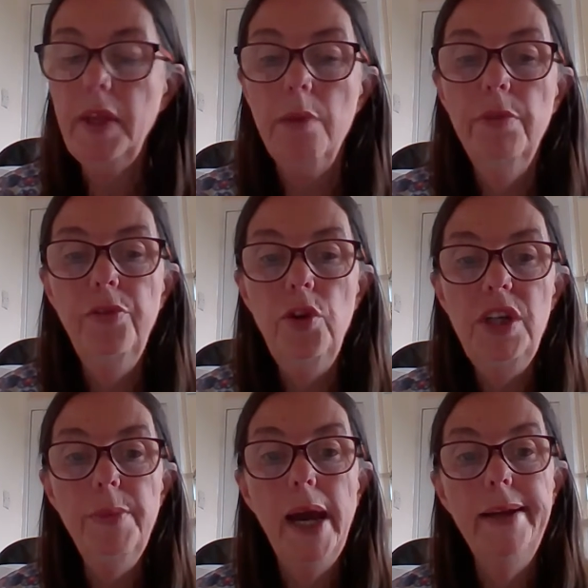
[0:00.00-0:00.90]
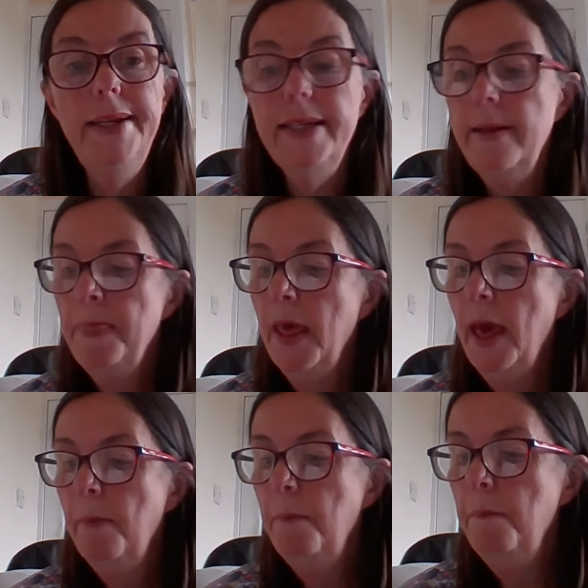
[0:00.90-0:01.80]
Before she married,
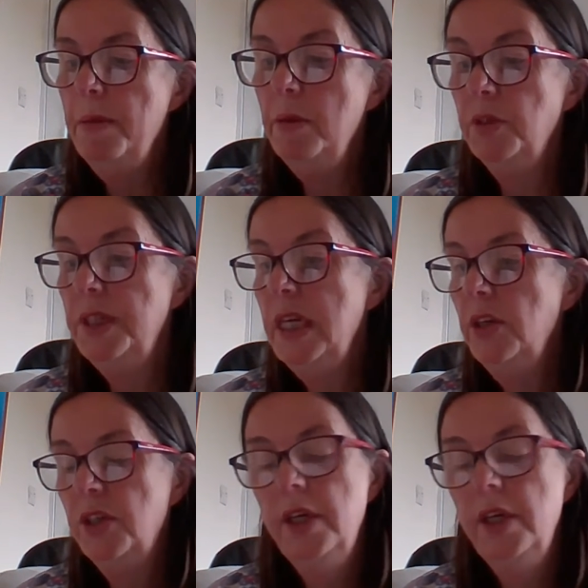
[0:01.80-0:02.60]
Mamie was a teacher